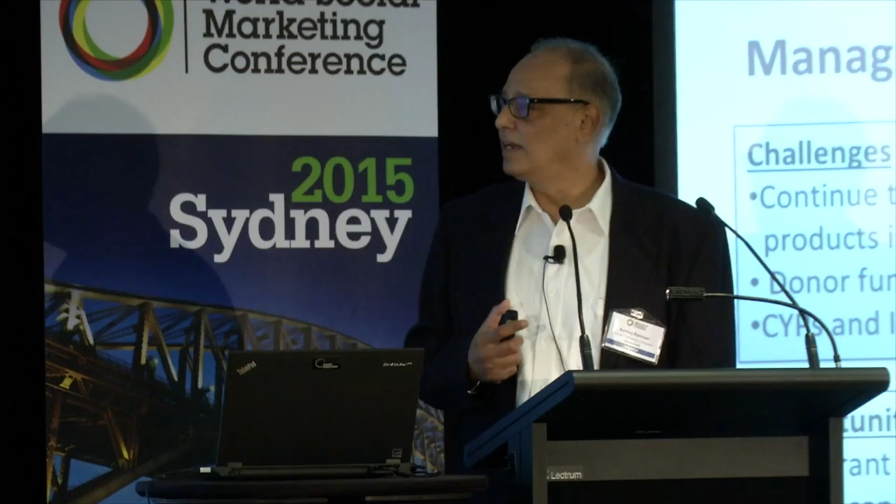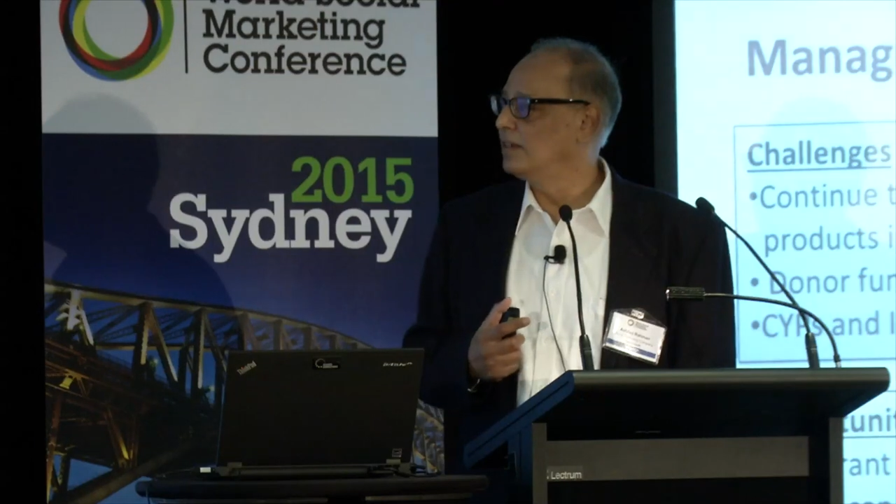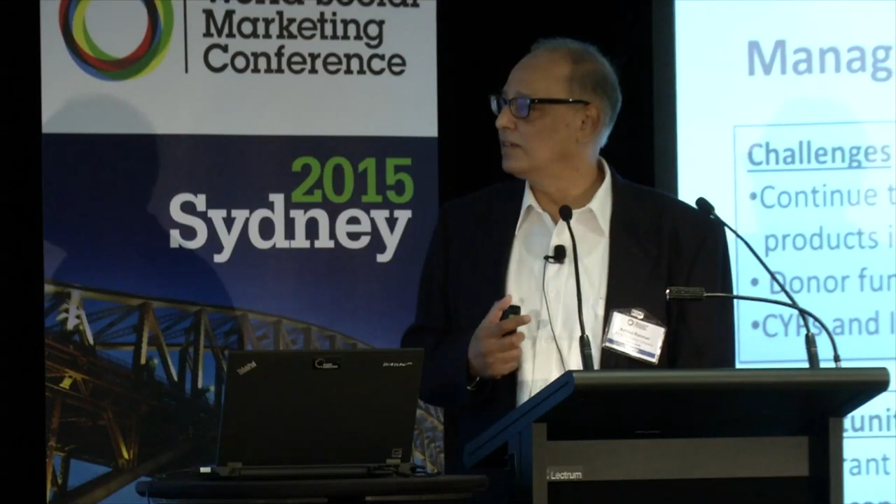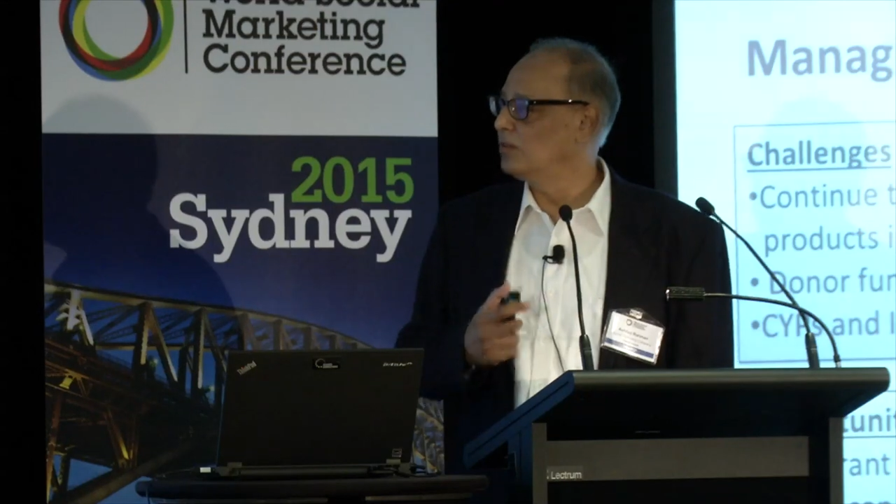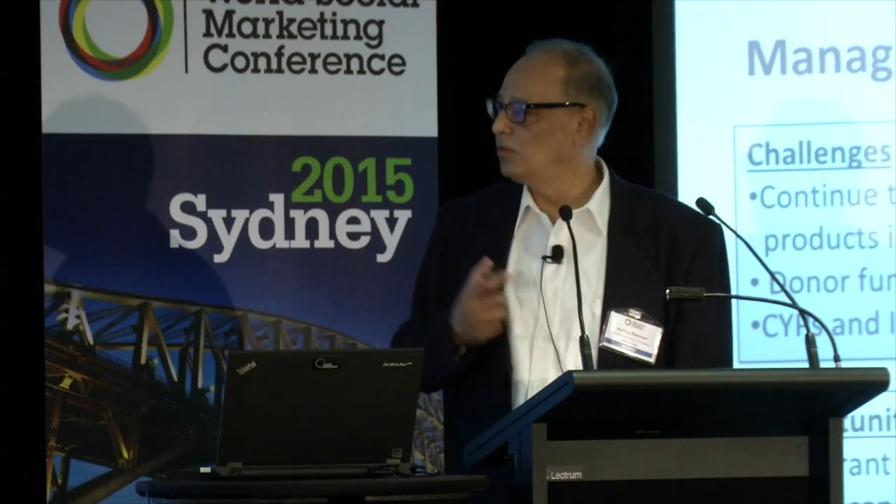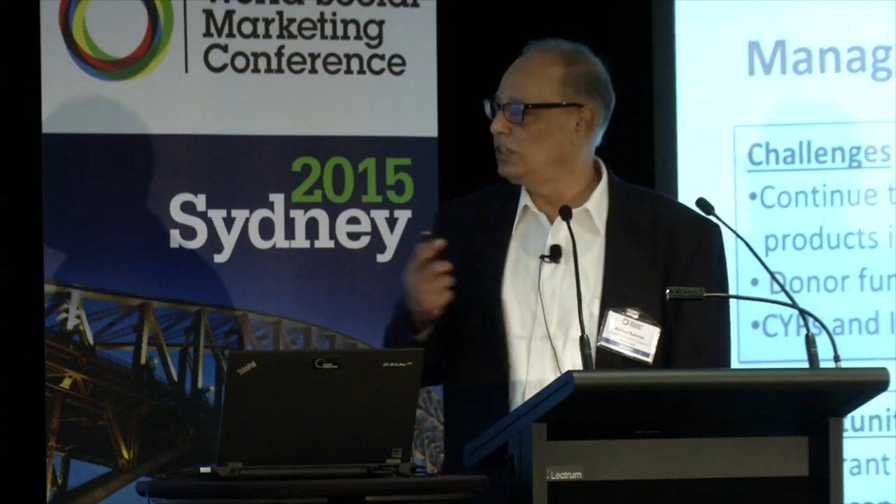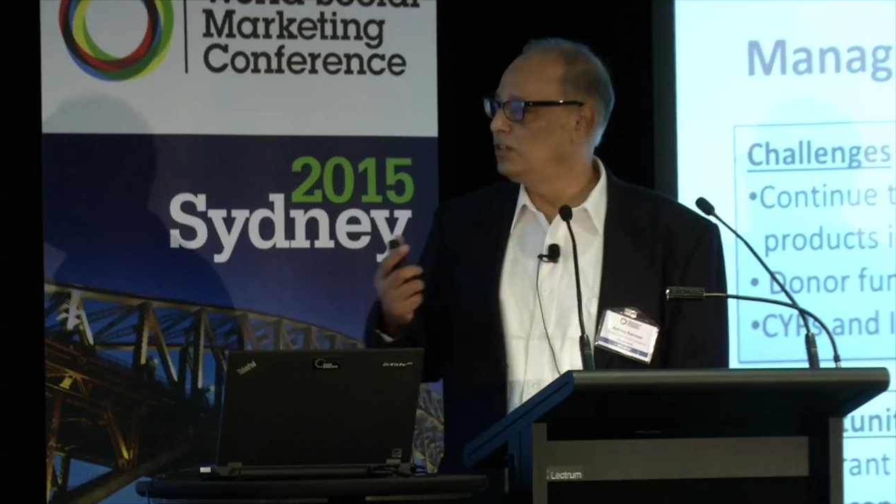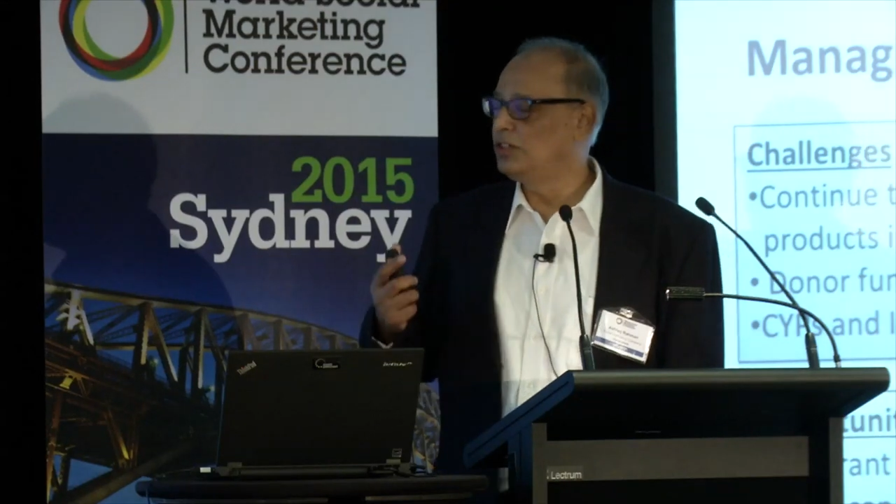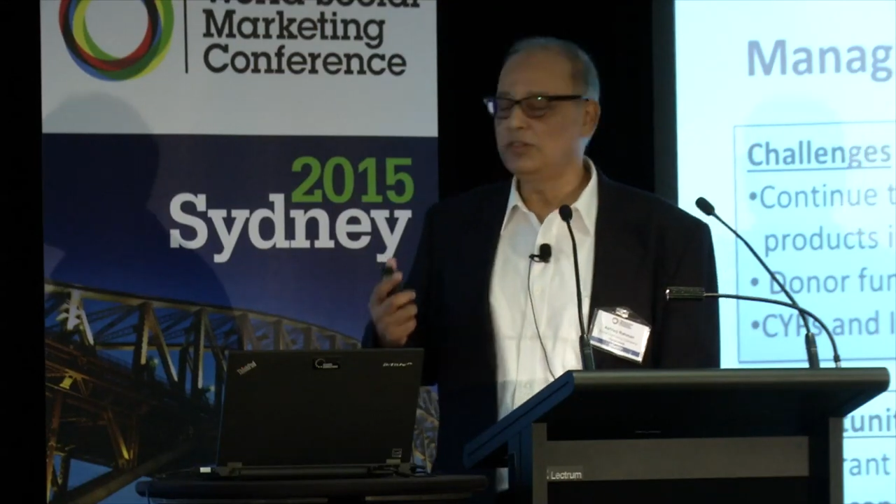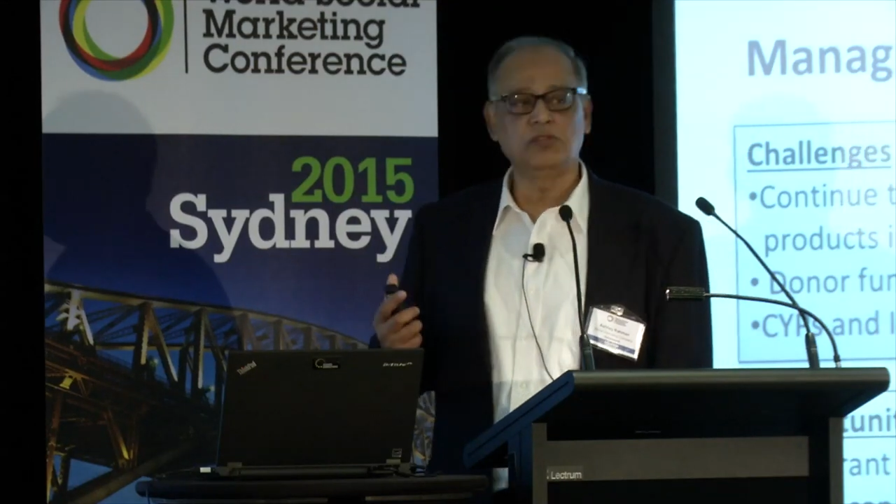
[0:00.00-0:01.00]
So what do you
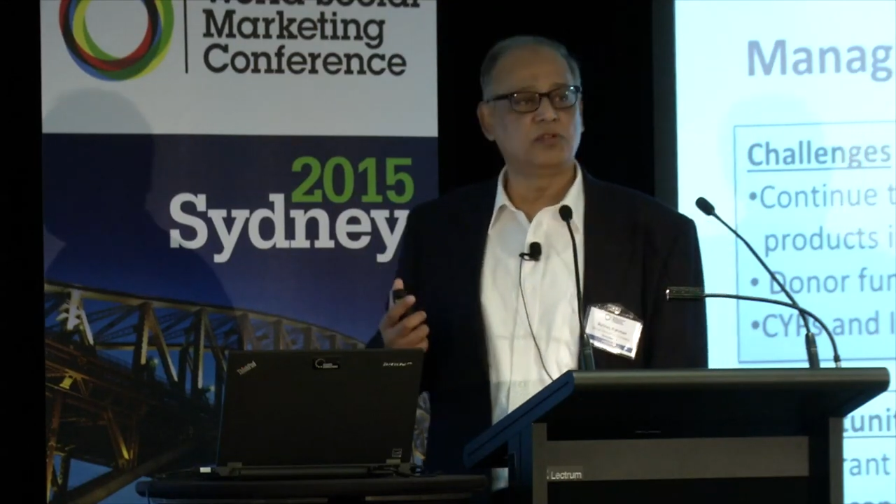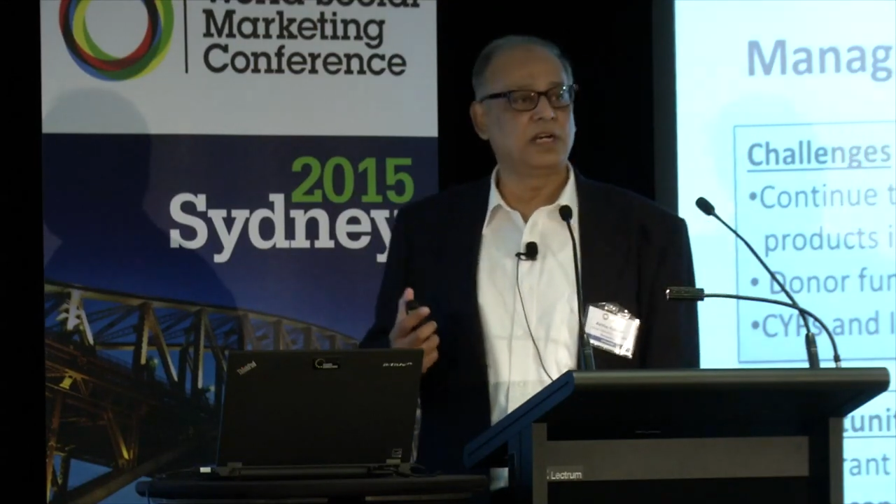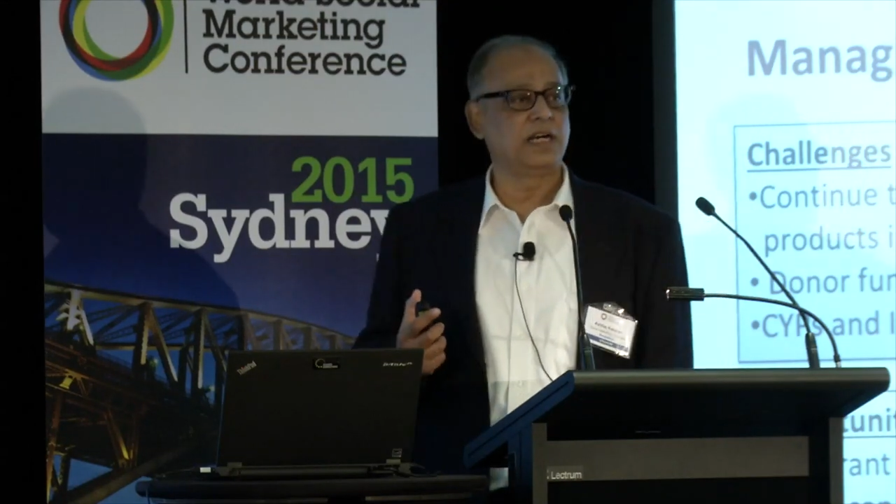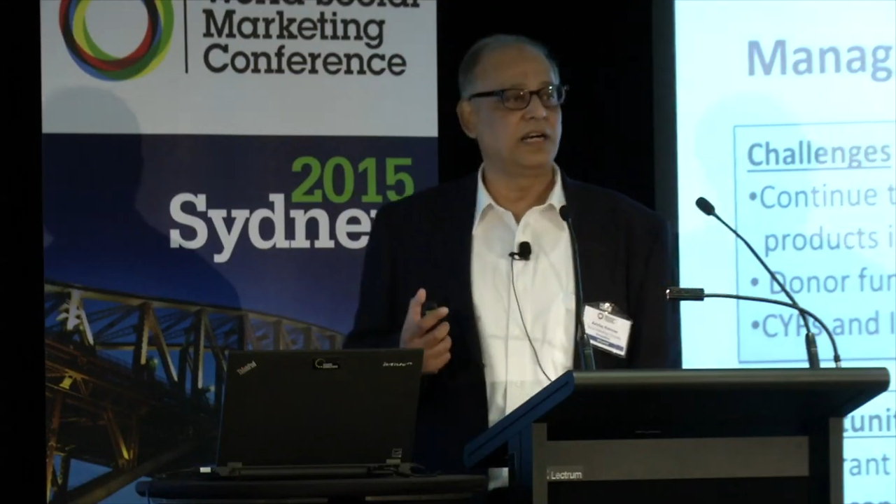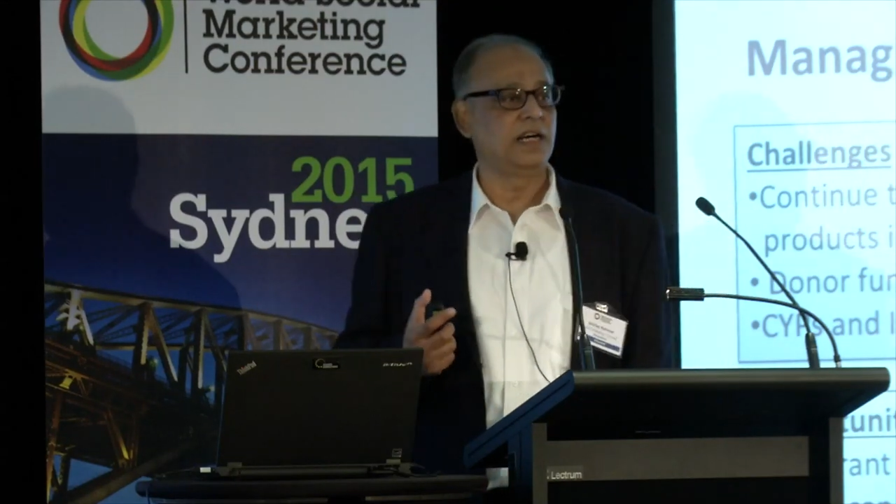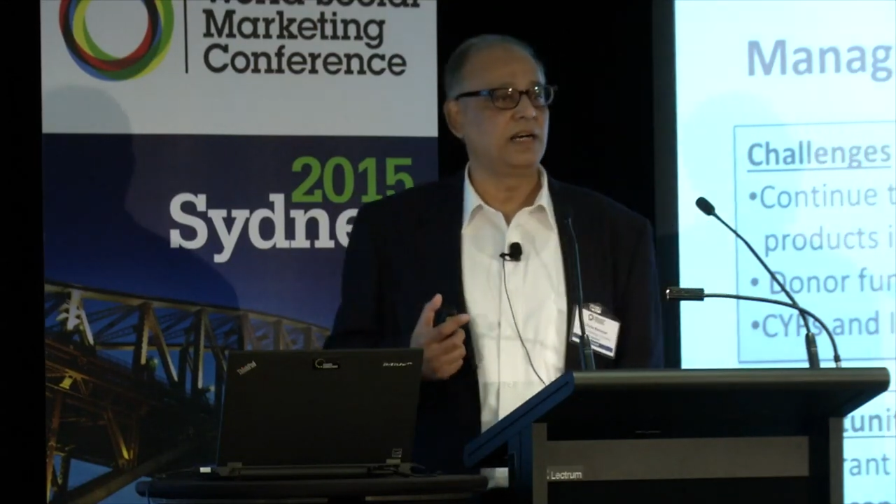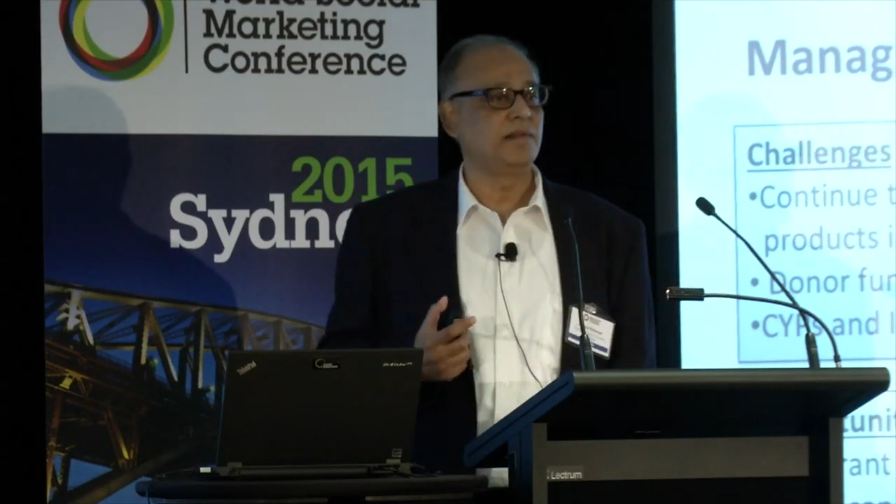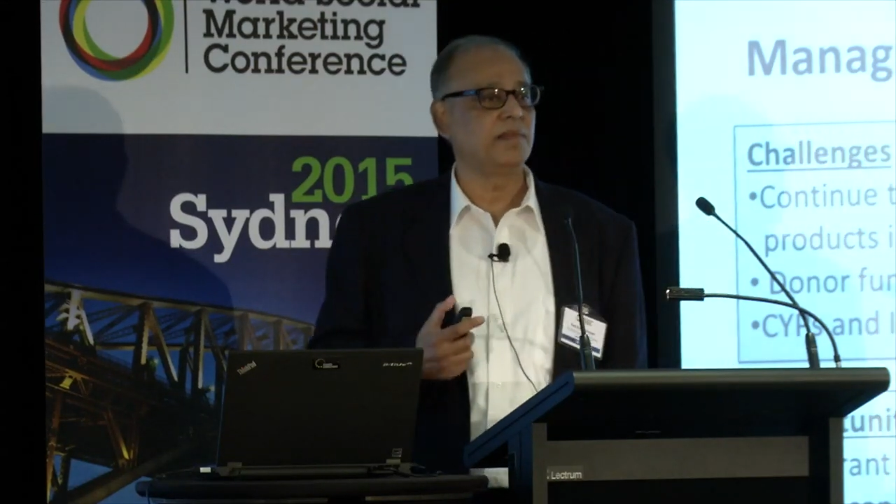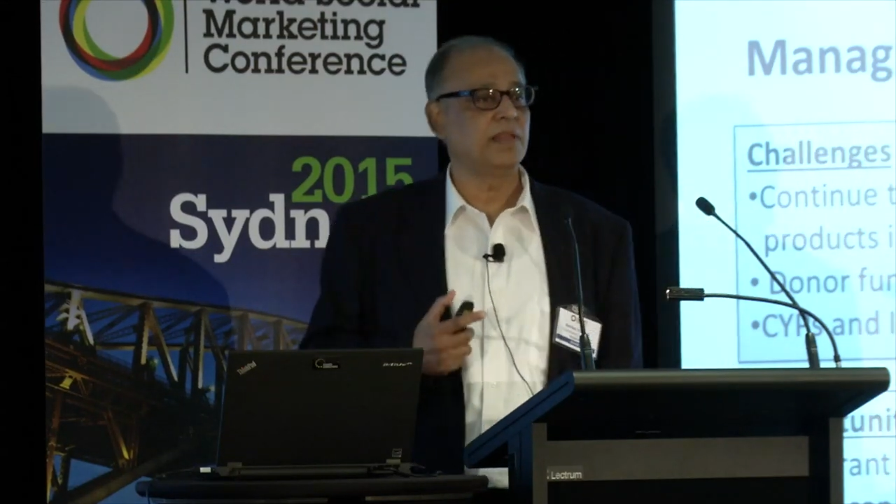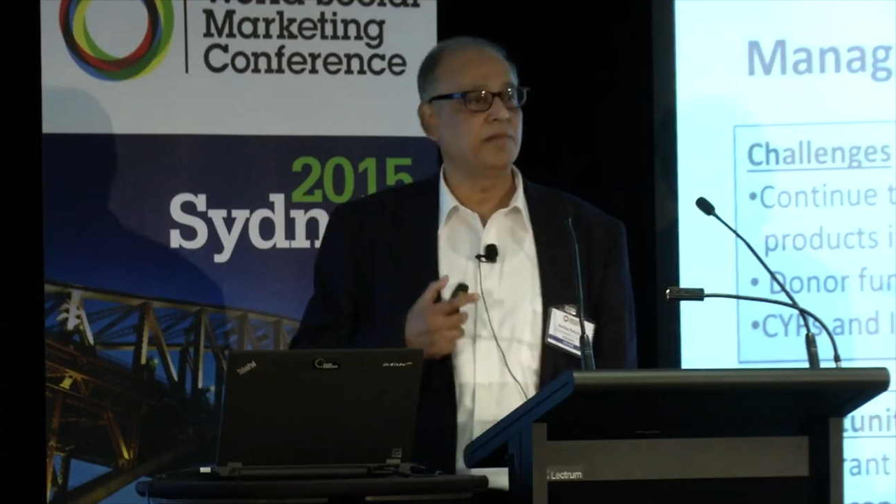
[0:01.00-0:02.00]
do?
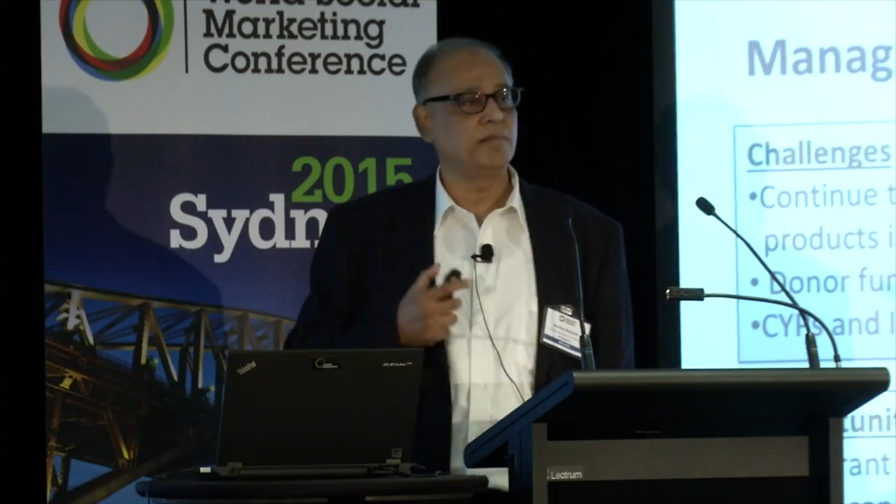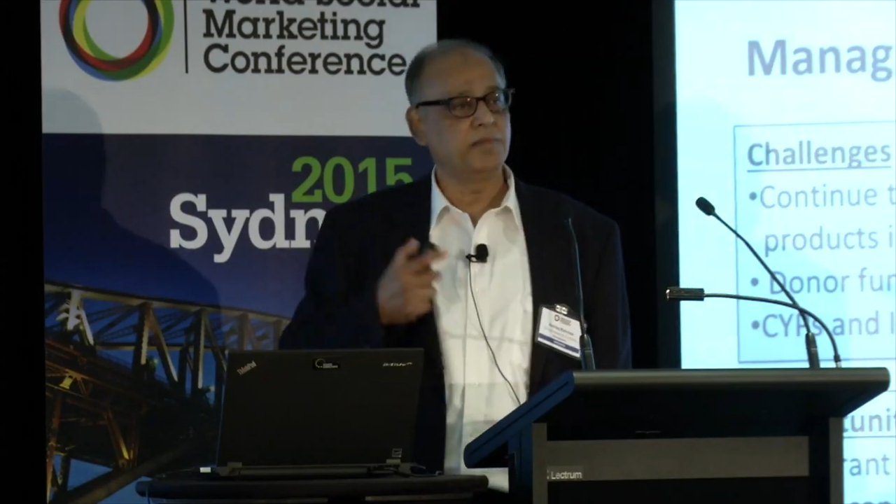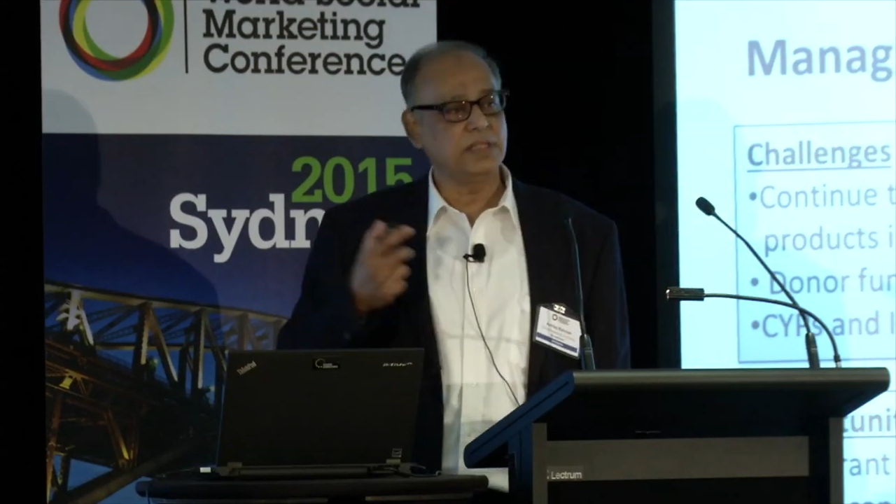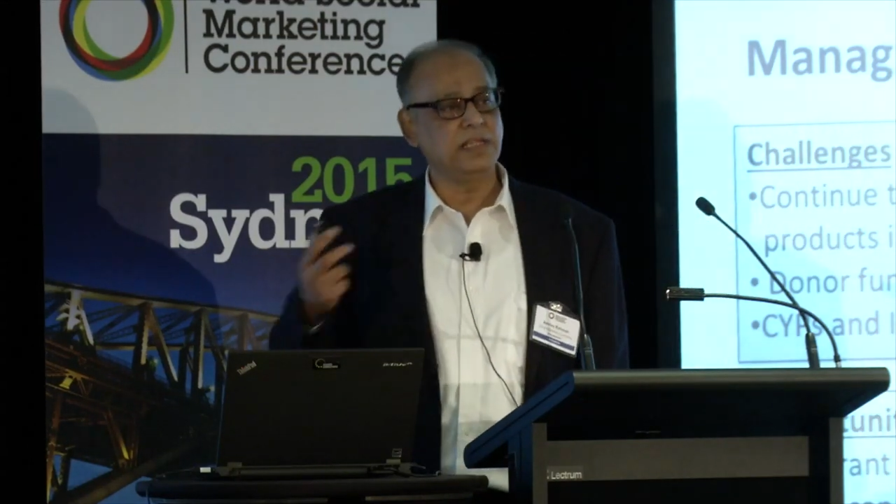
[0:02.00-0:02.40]
But